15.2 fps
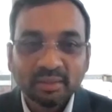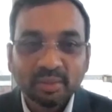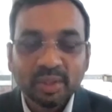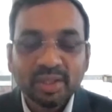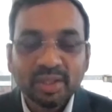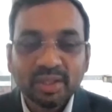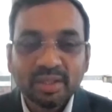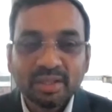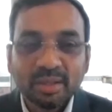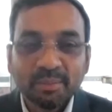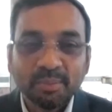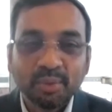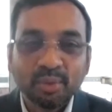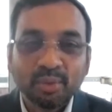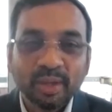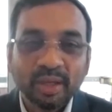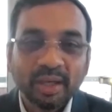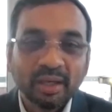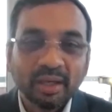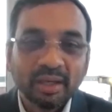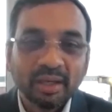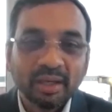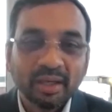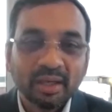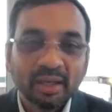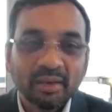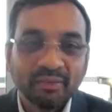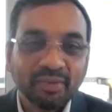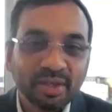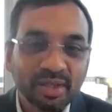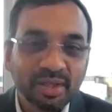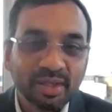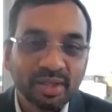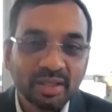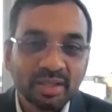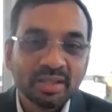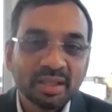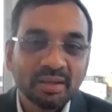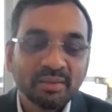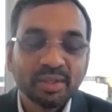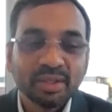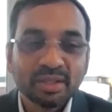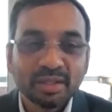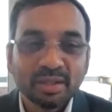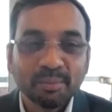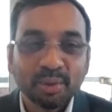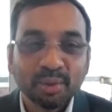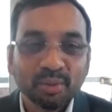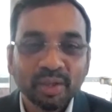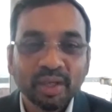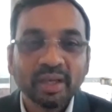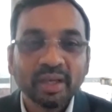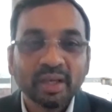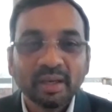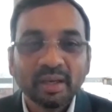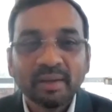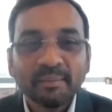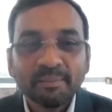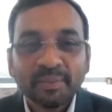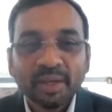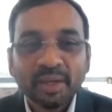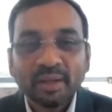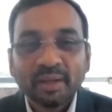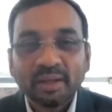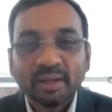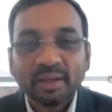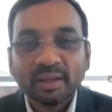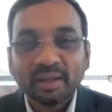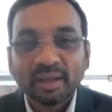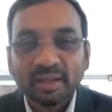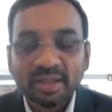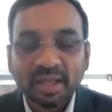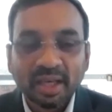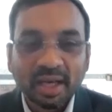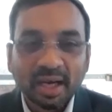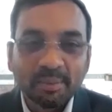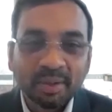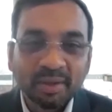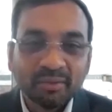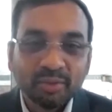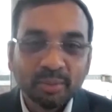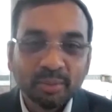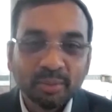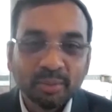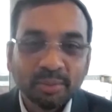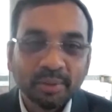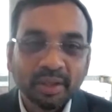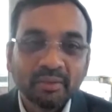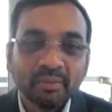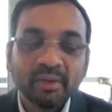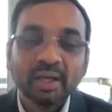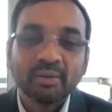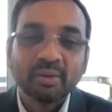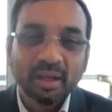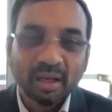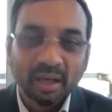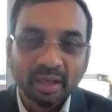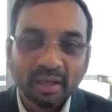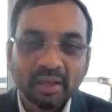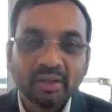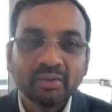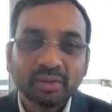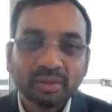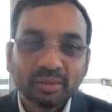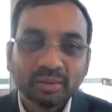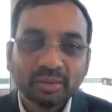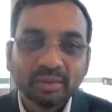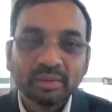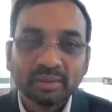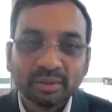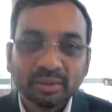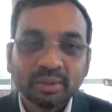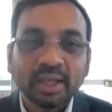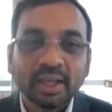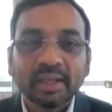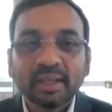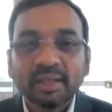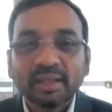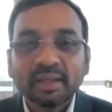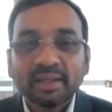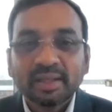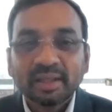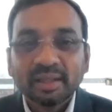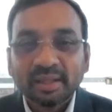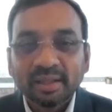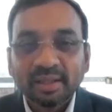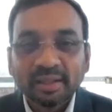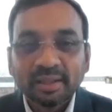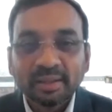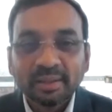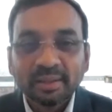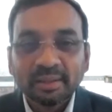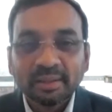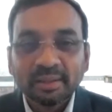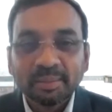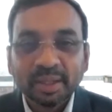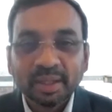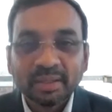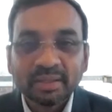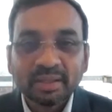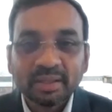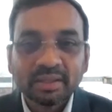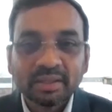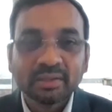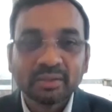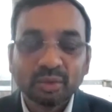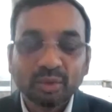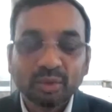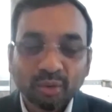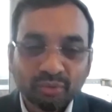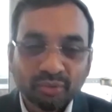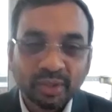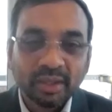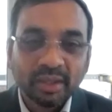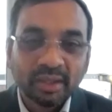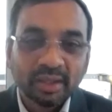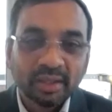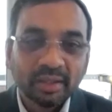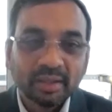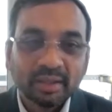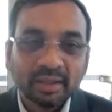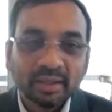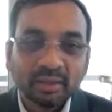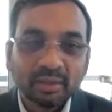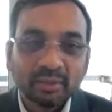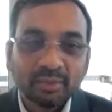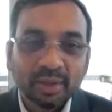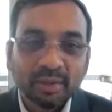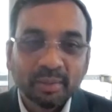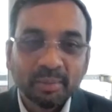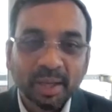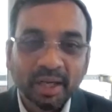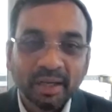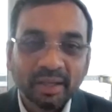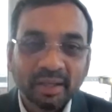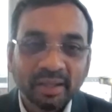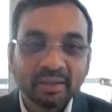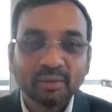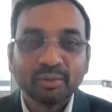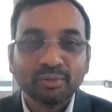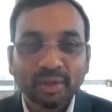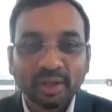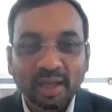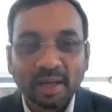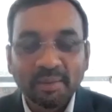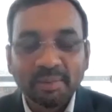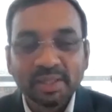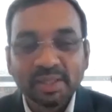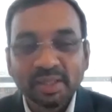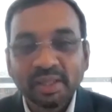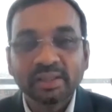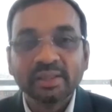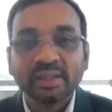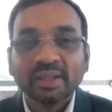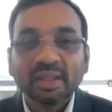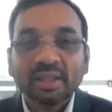which is improving in efficiency, which is improving in, let's say, carbon footprint. We'll have to continue to do that because it is good for good for humanity and good for climate change.